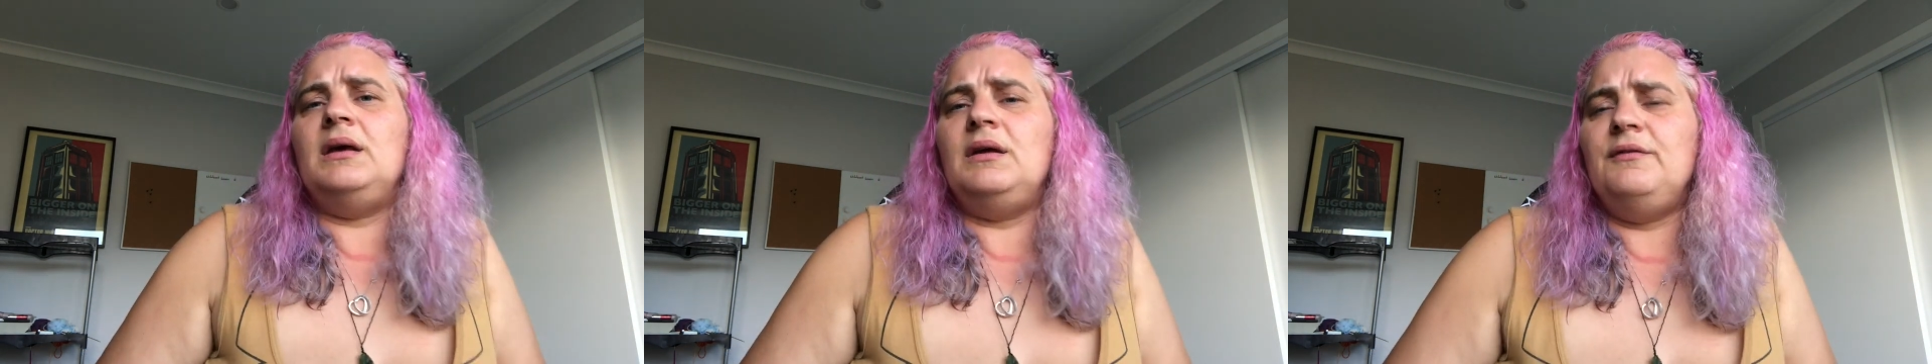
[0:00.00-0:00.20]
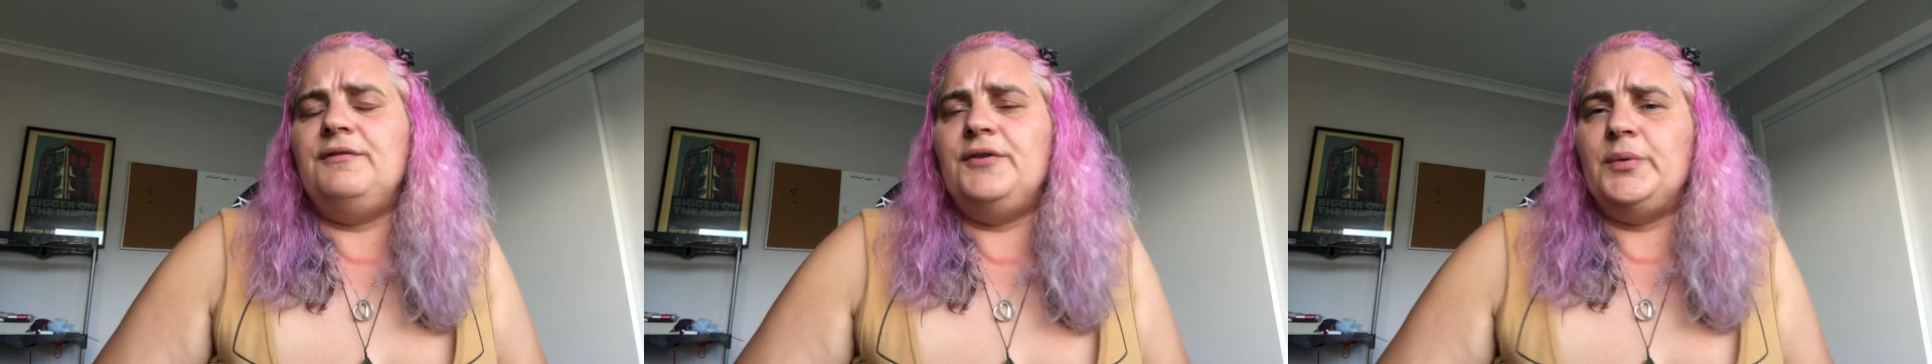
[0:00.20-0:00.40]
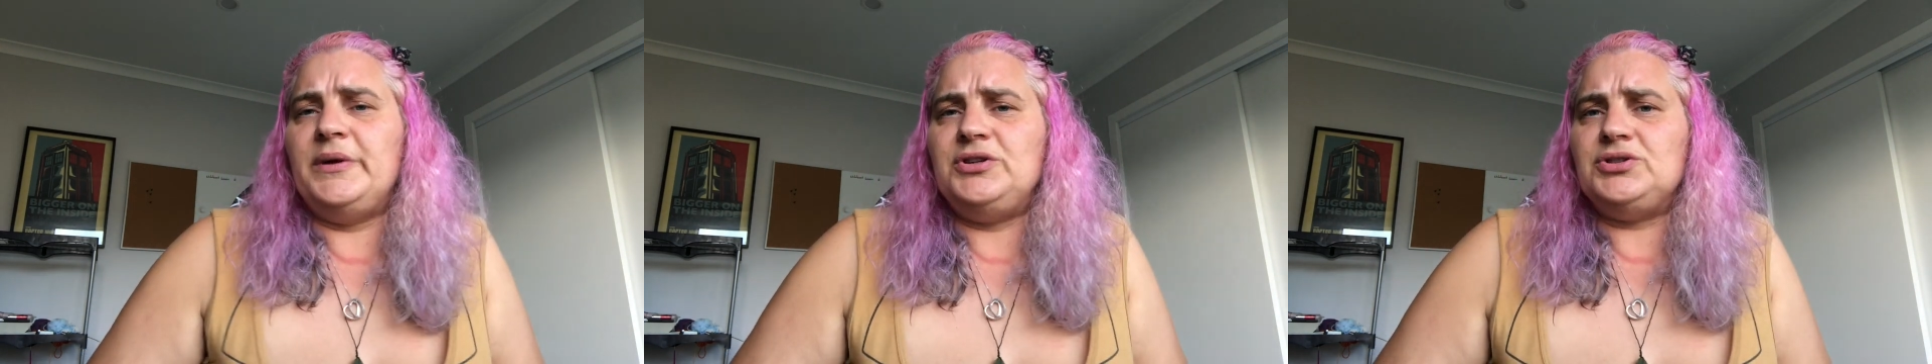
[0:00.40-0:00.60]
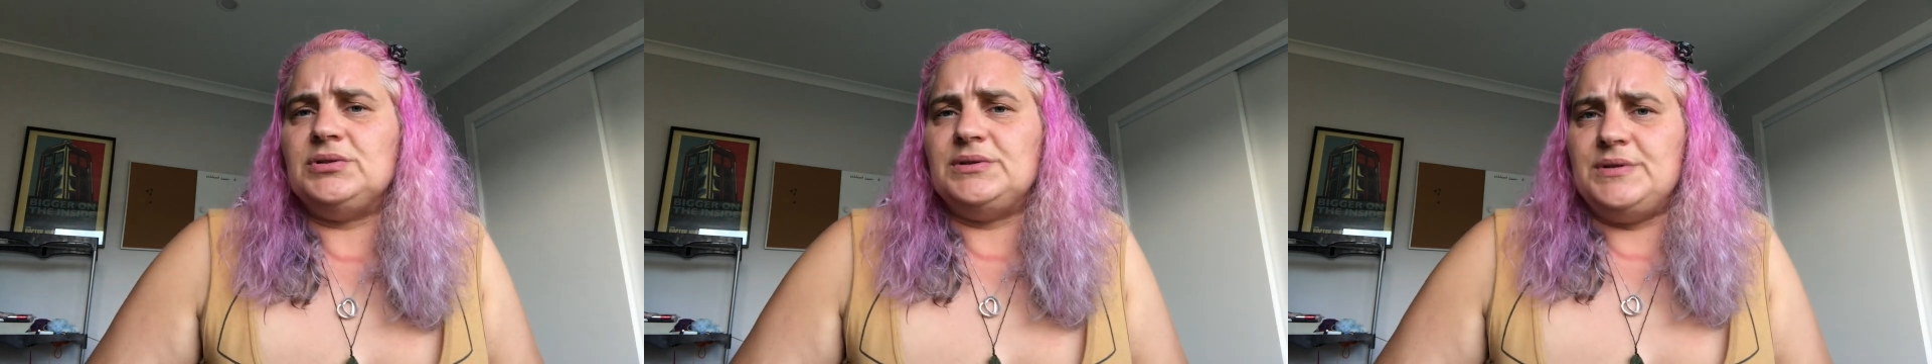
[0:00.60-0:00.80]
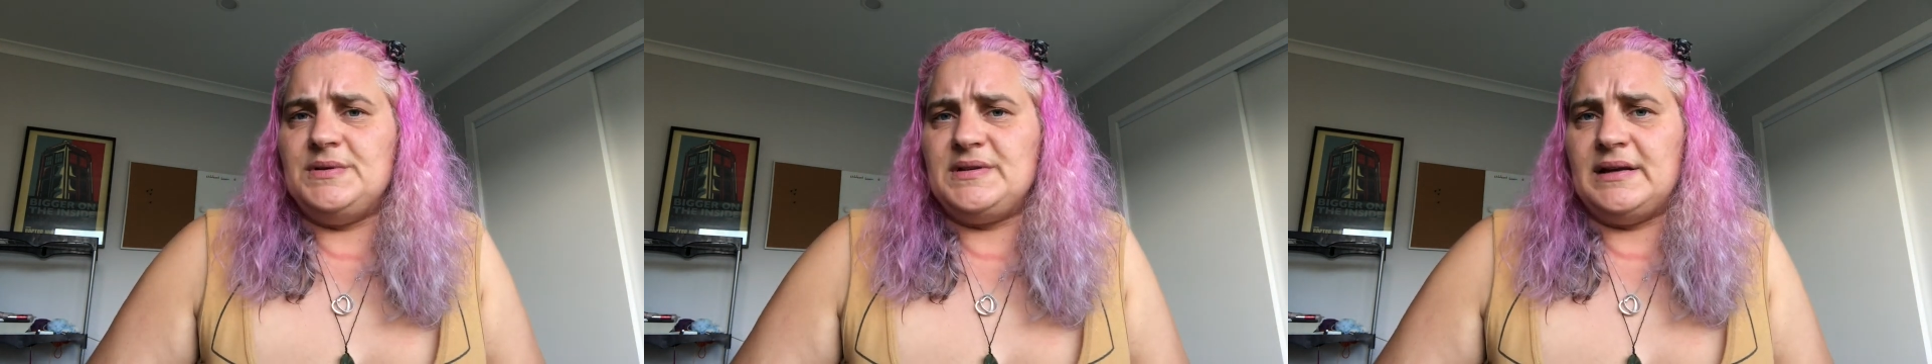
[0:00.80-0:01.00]
influential
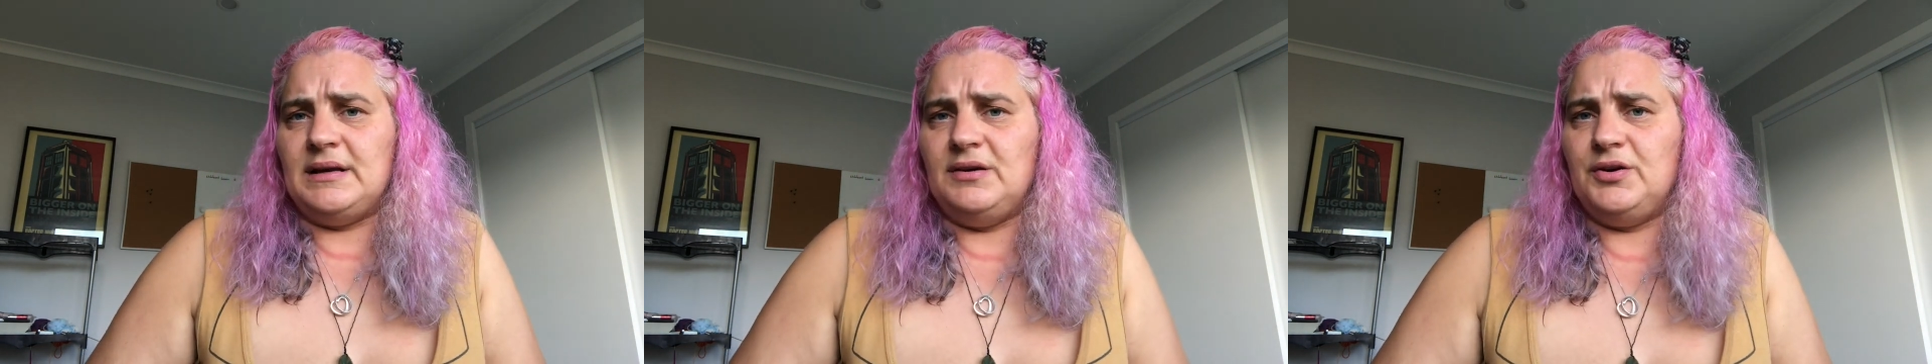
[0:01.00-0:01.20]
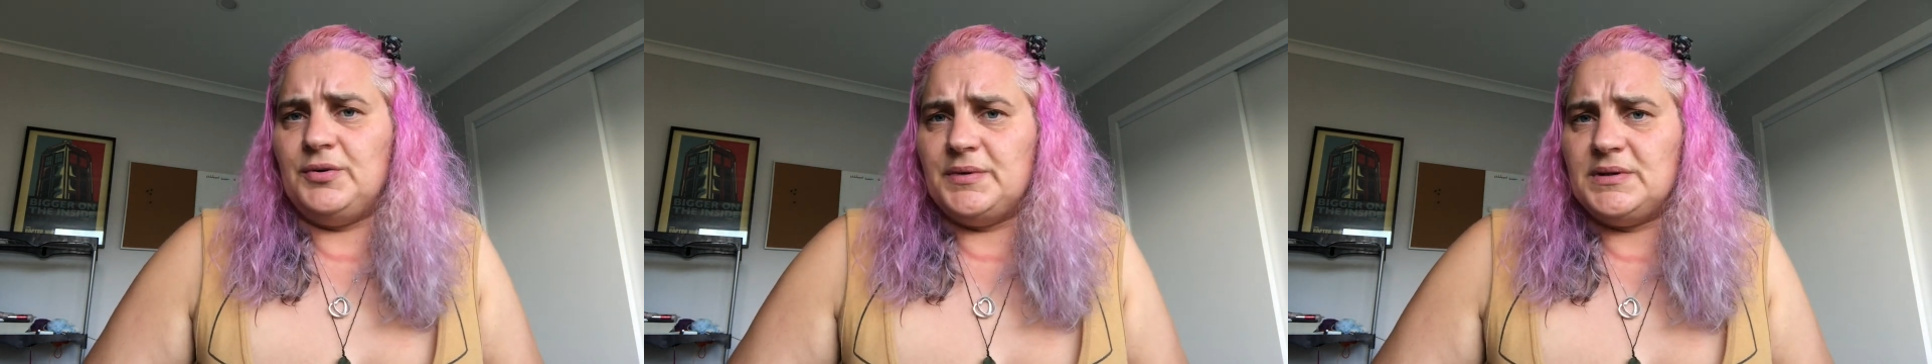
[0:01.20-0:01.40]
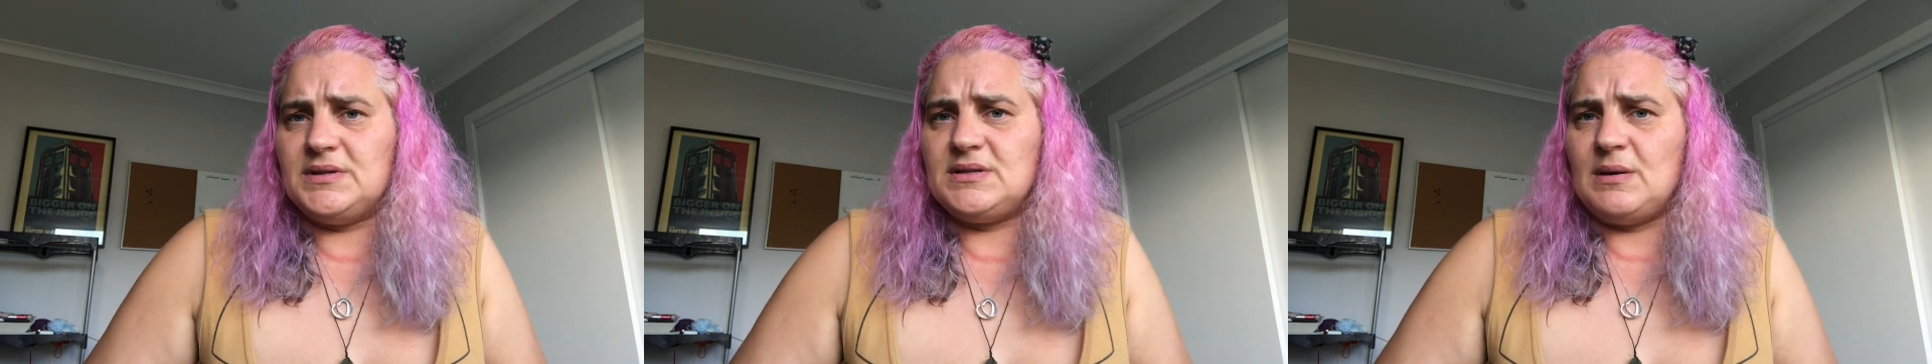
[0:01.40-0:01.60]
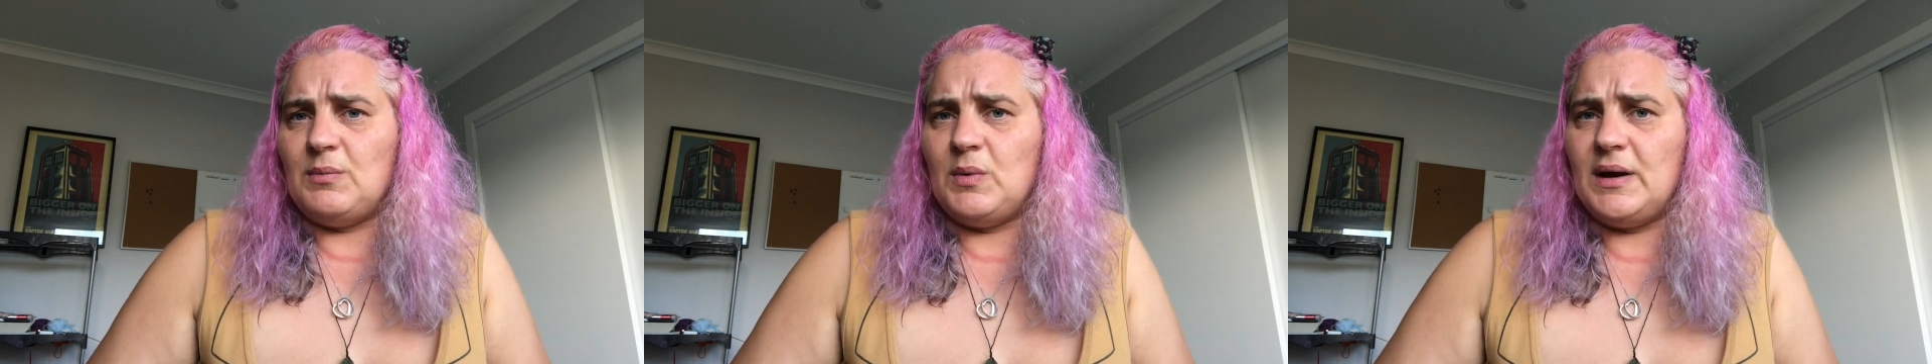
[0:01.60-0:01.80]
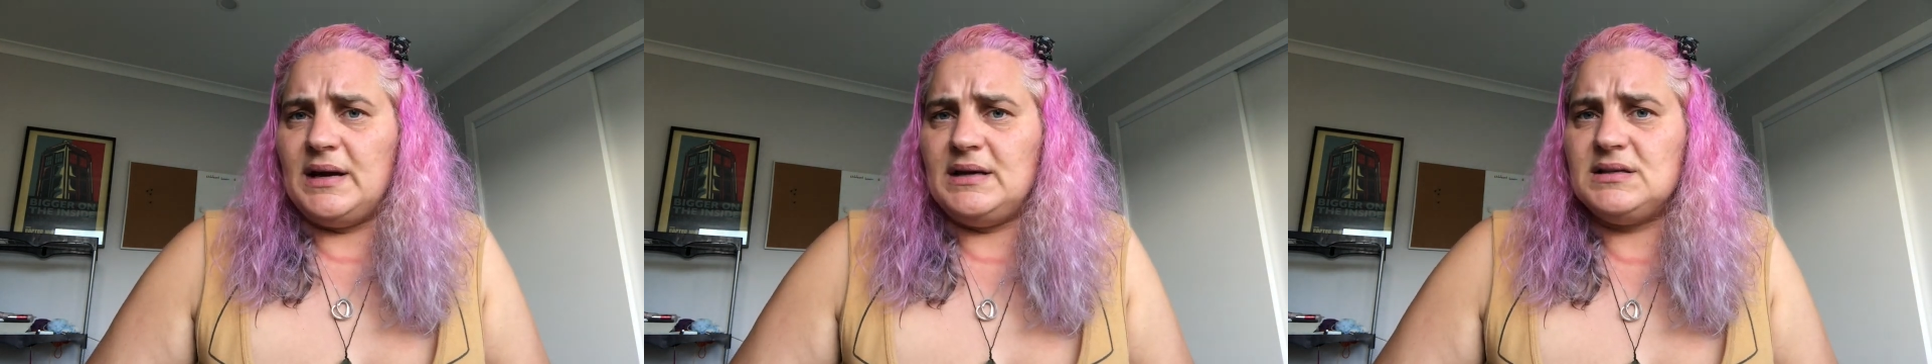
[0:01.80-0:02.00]
New Zealander in some way.